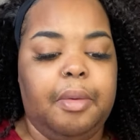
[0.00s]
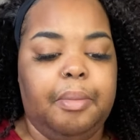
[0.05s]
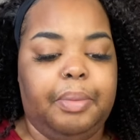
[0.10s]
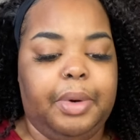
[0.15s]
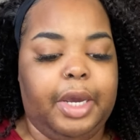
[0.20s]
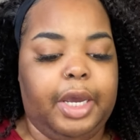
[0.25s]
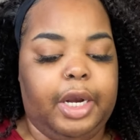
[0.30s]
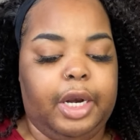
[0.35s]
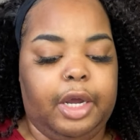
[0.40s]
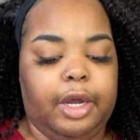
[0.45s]

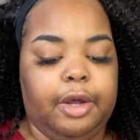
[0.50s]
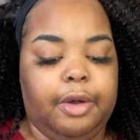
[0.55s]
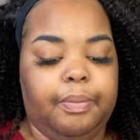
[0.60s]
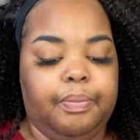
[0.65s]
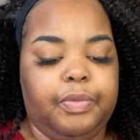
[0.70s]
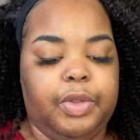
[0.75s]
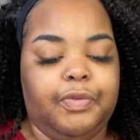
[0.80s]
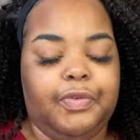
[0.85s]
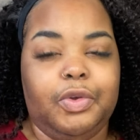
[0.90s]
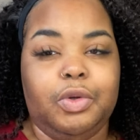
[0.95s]
But
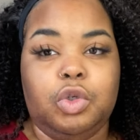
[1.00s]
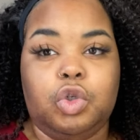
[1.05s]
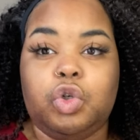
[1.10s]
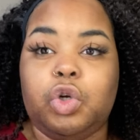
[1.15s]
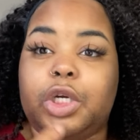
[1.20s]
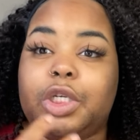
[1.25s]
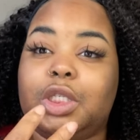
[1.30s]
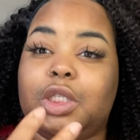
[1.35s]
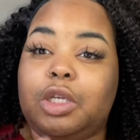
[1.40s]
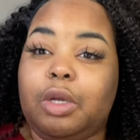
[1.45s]
if you
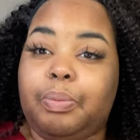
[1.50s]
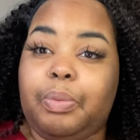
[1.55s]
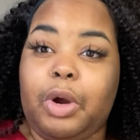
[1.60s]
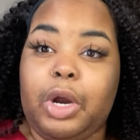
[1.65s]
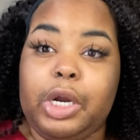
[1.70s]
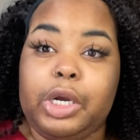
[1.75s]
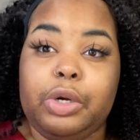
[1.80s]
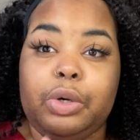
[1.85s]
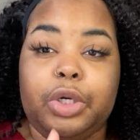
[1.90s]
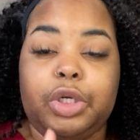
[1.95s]
trust your
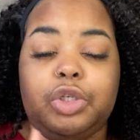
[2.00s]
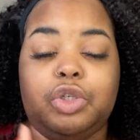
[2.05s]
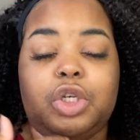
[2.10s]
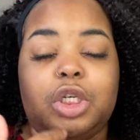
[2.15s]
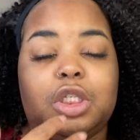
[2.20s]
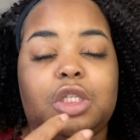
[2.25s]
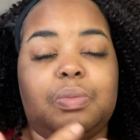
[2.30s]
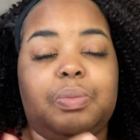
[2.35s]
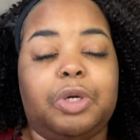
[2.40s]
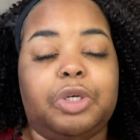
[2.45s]
partner, or you
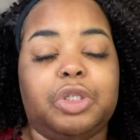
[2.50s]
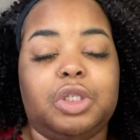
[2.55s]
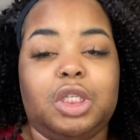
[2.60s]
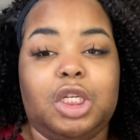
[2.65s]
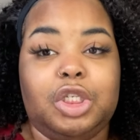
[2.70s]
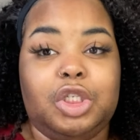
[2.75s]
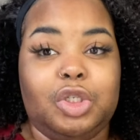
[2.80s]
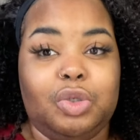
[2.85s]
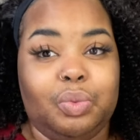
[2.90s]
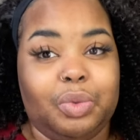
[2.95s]
trust the person
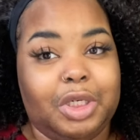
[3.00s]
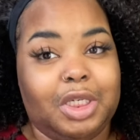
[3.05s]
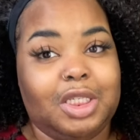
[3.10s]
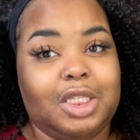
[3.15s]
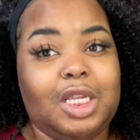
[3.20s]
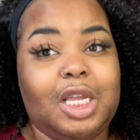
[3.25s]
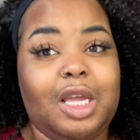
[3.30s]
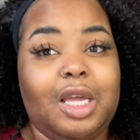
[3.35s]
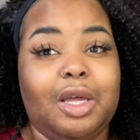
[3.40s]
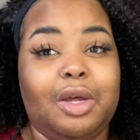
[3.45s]
that you want to
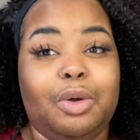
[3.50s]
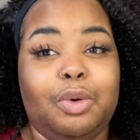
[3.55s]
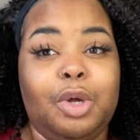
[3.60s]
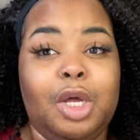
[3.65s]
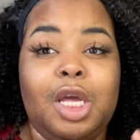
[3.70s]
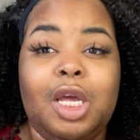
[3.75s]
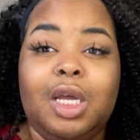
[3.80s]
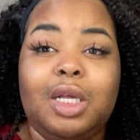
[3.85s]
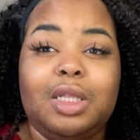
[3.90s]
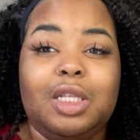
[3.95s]
tell,
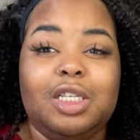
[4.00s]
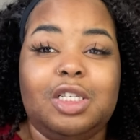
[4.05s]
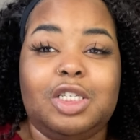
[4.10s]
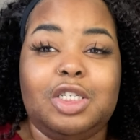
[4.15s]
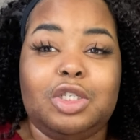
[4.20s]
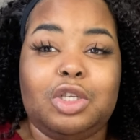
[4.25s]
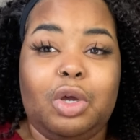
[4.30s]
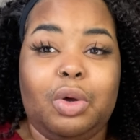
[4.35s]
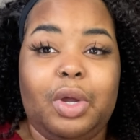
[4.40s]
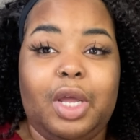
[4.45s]
then
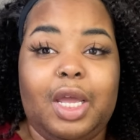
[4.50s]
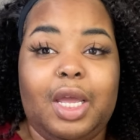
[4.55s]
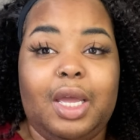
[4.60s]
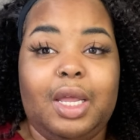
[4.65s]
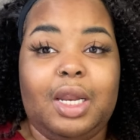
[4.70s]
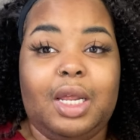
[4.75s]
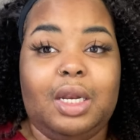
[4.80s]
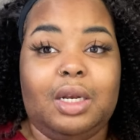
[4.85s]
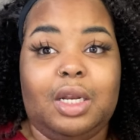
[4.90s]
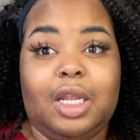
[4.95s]
just go
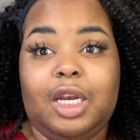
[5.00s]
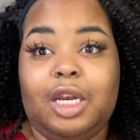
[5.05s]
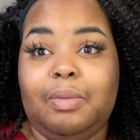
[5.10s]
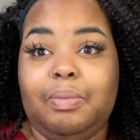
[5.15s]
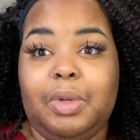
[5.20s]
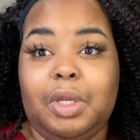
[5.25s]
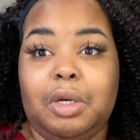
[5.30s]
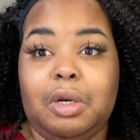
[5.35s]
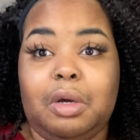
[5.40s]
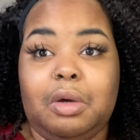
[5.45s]
ahead and let
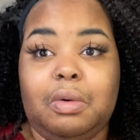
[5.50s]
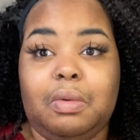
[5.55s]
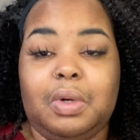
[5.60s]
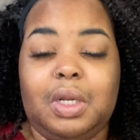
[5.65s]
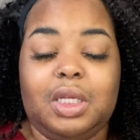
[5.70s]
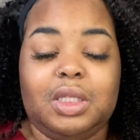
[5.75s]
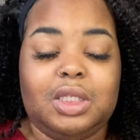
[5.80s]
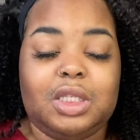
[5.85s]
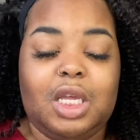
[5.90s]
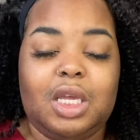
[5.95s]
it be
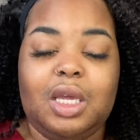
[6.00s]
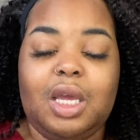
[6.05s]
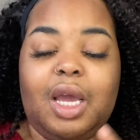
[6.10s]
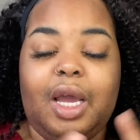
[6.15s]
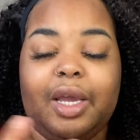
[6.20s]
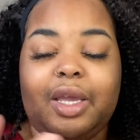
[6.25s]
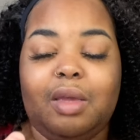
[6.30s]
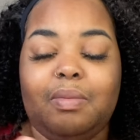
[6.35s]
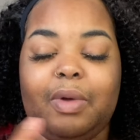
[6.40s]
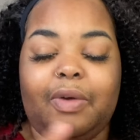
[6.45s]
known and say,
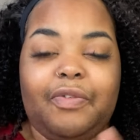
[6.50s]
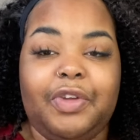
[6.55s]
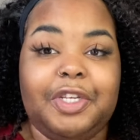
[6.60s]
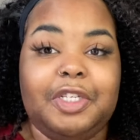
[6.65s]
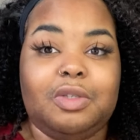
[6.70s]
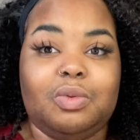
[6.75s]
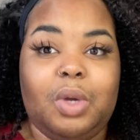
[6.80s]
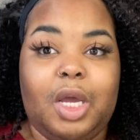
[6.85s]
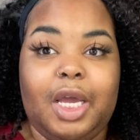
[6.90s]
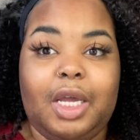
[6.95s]
yeah, I get my
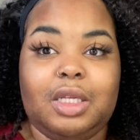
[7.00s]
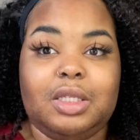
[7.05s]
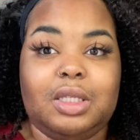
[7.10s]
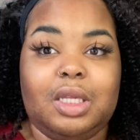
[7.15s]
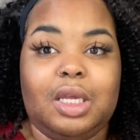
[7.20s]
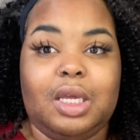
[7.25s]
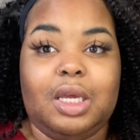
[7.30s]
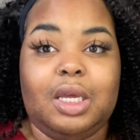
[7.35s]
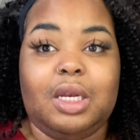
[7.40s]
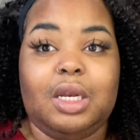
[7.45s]
face waxed,
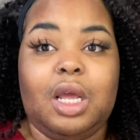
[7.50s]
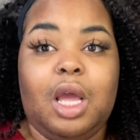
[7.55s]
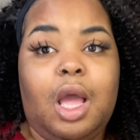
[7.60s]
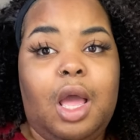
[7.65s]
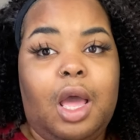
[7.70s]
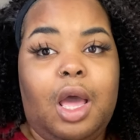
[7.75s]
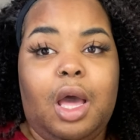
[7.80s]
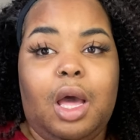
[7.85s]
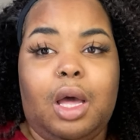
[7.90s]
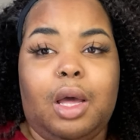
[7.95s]
and
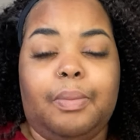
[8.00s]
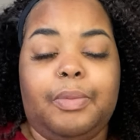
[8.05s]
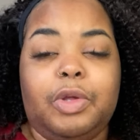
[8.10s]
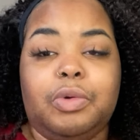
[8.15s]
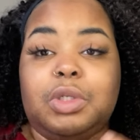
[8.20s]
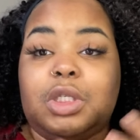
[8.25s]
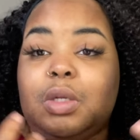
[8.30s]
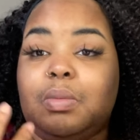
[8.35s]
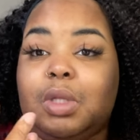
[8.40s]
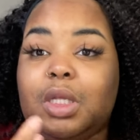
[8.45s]
it
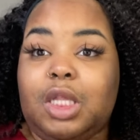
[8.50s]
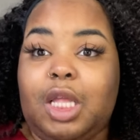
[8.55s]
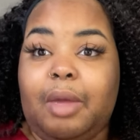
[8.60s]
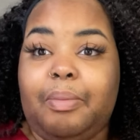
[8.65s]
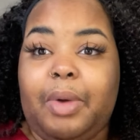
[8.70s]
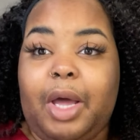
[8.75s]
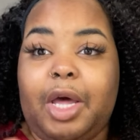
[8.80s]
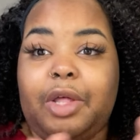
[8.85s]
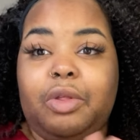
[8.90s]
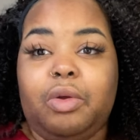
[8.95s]
was something
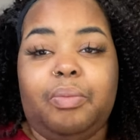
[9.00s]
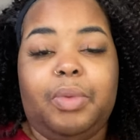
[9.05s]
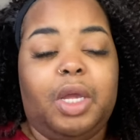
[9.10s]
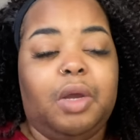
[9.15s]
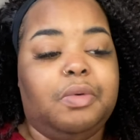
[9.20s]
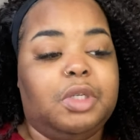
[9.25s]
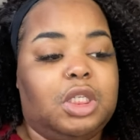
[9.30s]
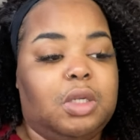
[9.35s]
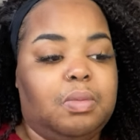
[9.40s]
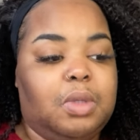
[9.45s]
that bothered me,
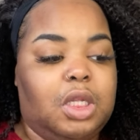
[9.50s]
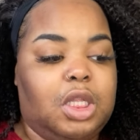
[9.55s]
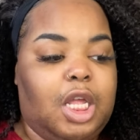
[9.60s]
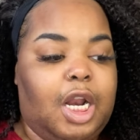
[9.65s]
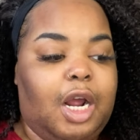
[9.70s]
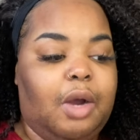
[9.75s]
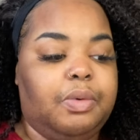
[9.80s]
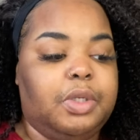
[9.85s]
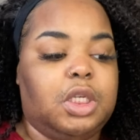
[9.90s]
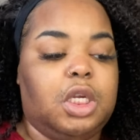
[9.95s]
it was something
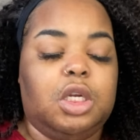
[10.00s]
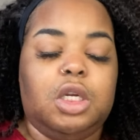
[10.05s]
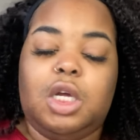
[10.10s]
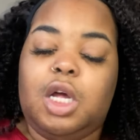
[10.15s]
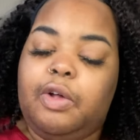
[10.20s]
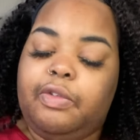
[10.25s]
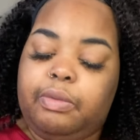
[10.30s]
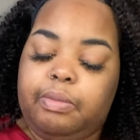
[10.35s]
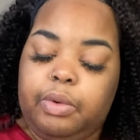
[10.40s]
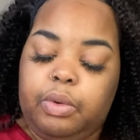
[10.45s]
that I was
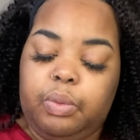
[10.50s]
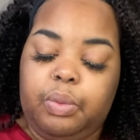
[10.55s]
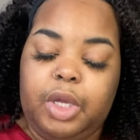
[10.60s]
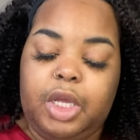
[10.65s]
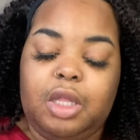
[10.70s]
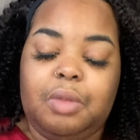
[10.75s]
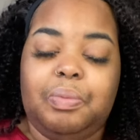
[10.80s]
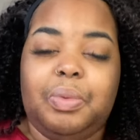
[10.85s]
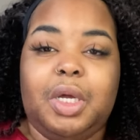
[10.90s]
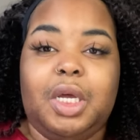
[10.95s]
uncomfortable
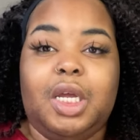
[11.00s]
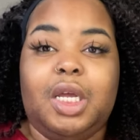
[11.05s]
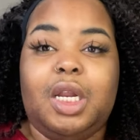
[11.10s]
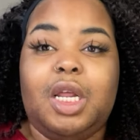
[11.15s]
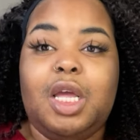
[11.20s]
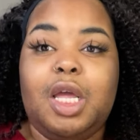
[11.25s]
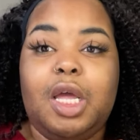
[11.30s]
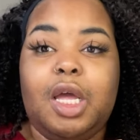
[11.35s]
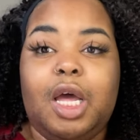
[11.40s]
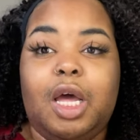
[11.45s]
with, but
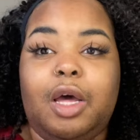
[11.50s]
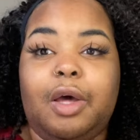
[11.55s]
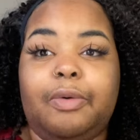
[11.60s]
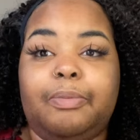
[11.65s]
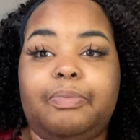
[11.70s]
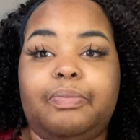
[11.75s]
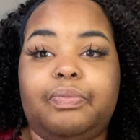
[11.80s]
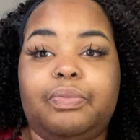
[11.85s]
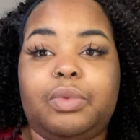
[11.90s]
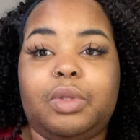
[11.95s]

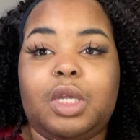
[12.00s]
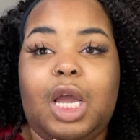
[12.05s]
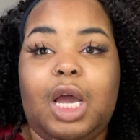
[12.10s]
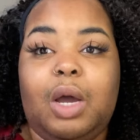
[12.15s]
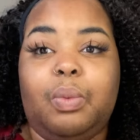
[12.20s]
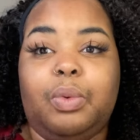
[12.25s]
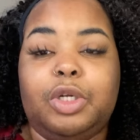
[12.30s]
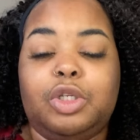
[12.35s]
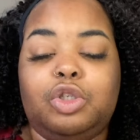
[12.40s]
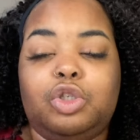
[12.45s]
I
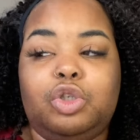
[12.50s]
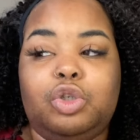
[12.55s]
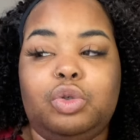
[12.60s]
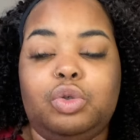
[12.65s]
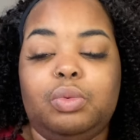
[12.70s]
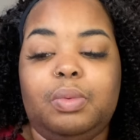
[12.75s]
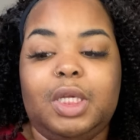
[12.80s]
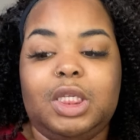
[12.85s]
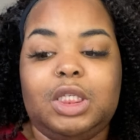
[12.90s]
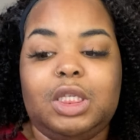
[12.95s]
want
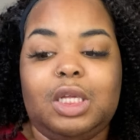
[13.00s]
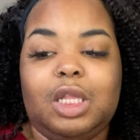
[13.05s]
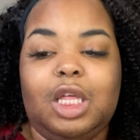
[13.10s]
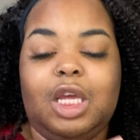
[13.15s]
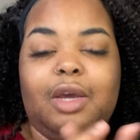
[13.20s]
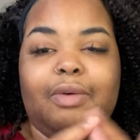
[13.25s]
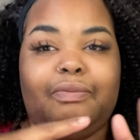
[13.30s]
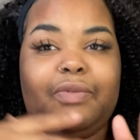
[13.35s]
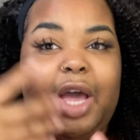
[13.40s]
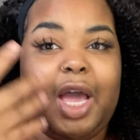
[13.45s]
to basically
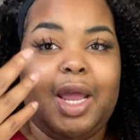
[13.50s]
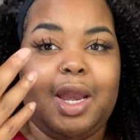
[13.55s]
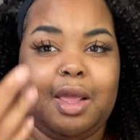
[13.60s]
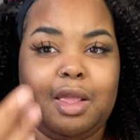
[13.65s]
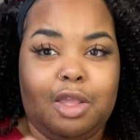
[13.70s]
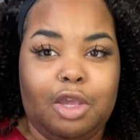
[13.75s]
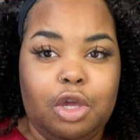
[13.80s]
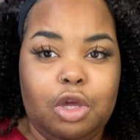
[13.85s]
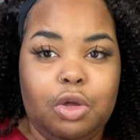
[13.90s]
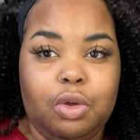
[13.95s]
confide
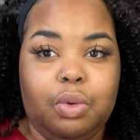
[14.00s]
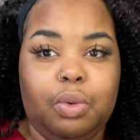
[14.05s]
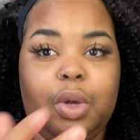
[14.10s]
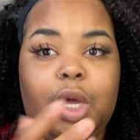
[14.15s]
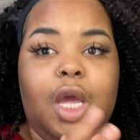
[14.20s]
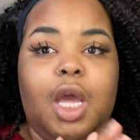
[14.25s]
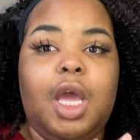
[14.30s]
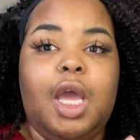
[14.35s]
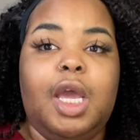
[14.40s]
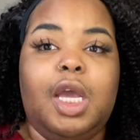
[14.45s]
in you
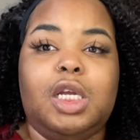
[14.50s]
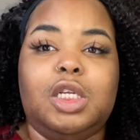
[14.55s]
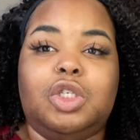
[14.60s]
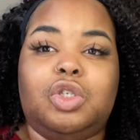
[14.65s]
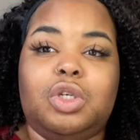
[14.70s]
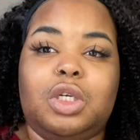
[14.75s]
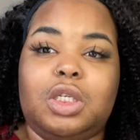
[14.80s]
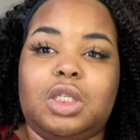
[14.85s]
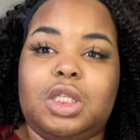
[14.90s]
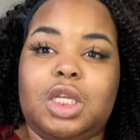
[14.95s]
and
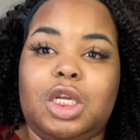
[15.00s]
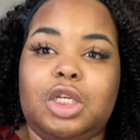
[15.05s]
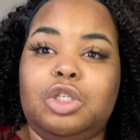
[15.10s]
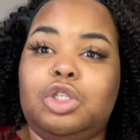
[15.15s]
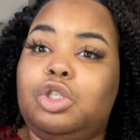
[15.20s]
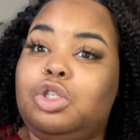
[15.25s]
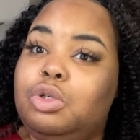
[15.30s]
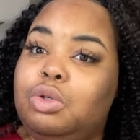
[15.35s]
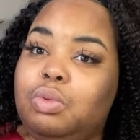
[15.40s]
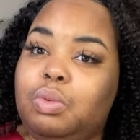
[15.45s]
trust
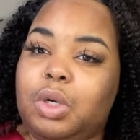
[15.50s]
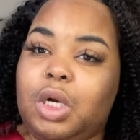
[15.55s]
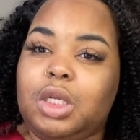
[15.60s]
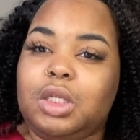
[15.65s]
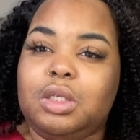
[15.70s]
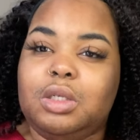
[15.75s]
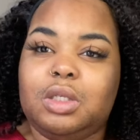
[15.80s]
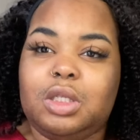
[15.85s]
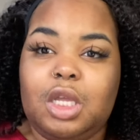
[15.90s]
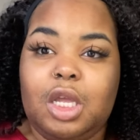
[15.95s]
that you will
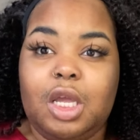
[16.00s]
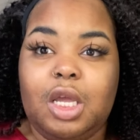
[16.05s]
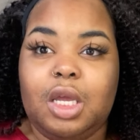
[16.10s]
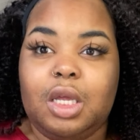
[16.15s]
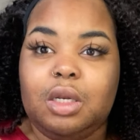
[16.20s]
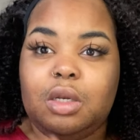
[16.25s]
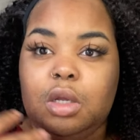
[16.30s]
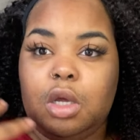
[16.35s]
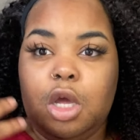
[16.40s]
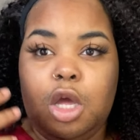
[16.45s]

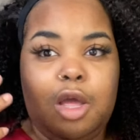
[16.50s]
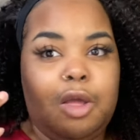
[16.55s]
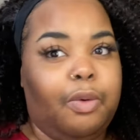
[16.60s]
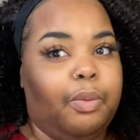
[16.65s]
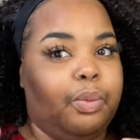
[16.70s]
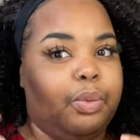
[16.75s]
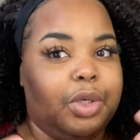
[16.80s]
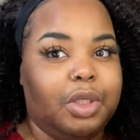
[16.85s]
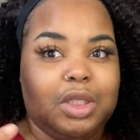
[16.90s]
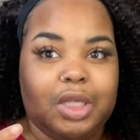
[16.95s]
understand
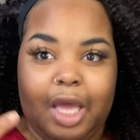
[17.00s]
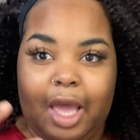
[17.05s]
what's